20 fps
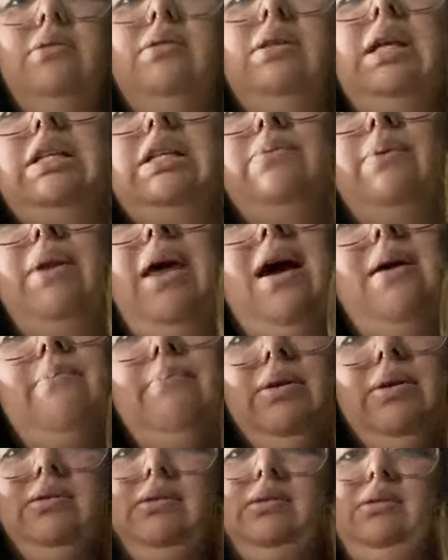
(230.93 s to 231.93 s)
That's what
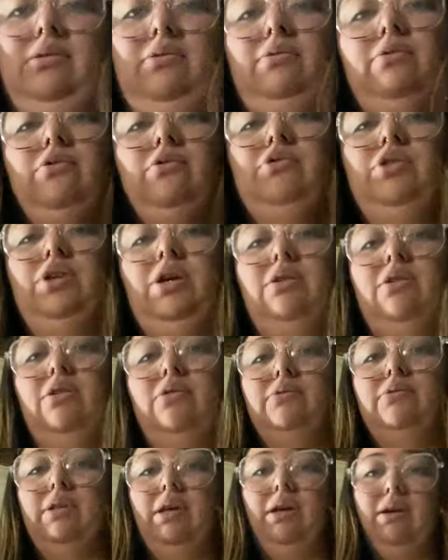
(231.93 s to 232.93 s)
happens to crochet
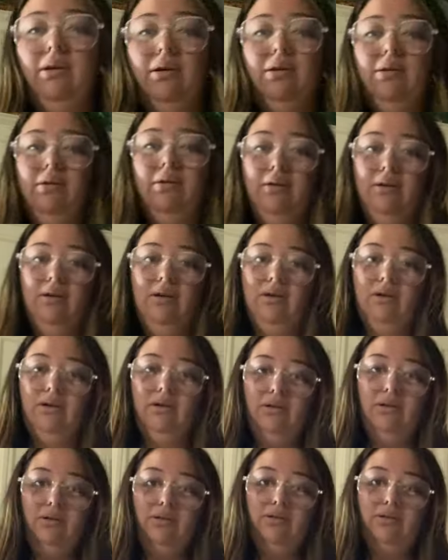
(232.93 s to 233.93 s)
clothes. Like
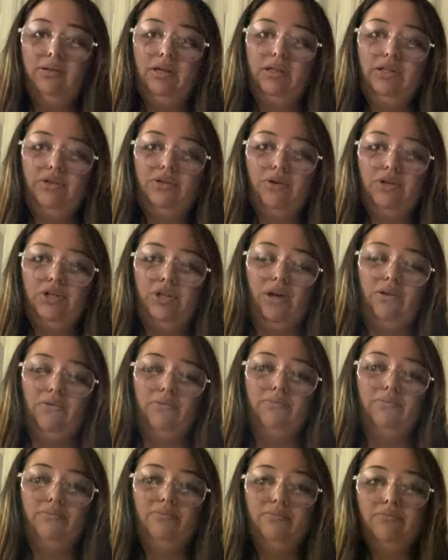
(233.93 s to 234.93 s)
they stretch
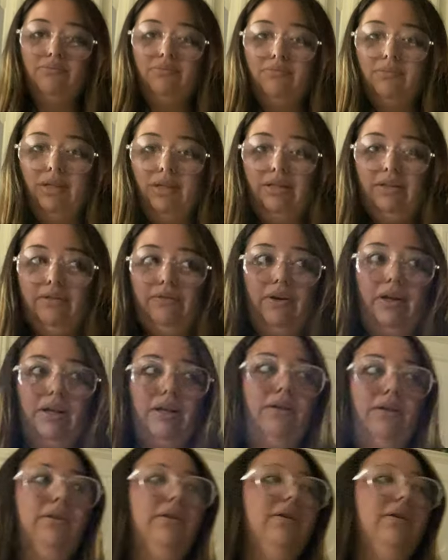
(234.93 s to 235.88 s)
out. It's fine.